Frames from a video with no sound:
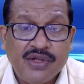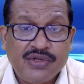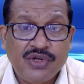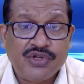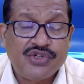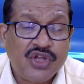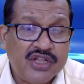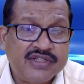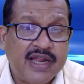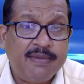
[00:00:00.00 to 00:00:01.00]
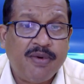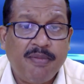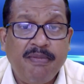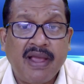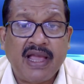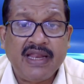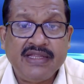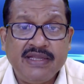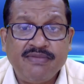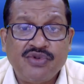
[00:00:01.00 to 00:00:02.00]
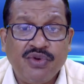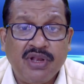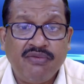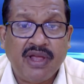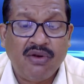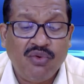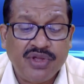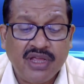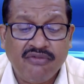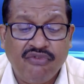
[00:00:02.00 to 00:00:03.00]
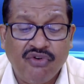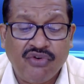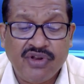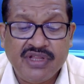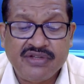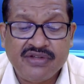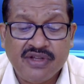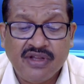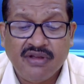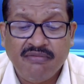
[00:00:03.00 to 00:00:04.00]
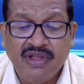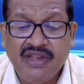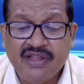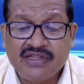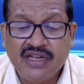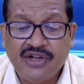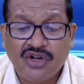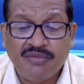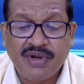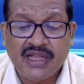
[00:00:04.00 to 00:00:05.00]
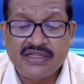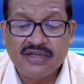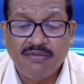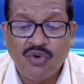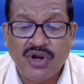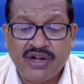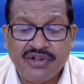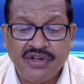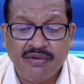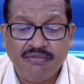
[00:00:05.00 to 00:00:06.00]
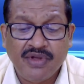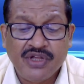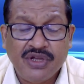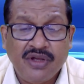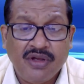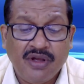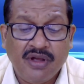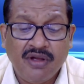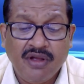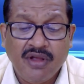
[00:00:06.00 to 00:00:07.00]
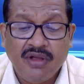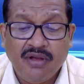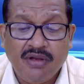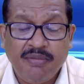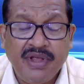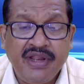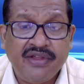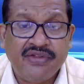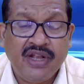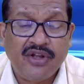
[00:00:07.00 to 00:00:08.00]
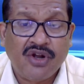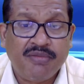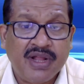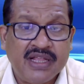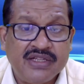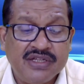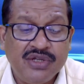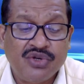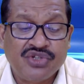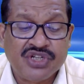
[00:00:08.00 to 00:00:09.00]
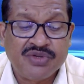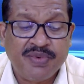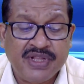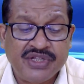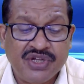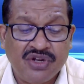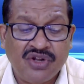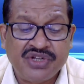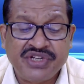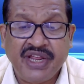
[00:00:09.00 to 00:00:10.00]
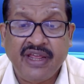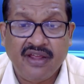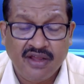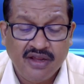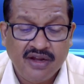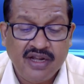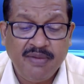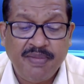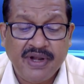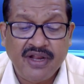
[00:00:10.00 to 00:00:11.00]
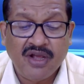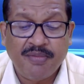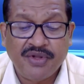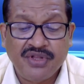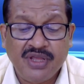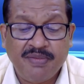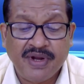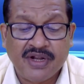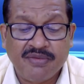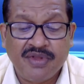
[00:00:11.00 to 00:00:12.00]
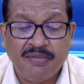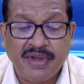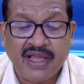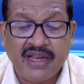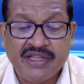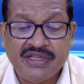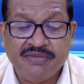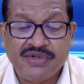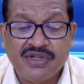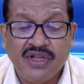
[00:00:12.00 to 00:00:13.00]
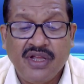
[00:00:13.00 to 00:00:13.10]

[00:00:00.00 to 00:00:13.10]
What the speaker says: So such type of mechanisms when we are looking for is variously termed as moratorium, uh, variously termed as your suspension or stay, depending upon the effect of the mechanisms.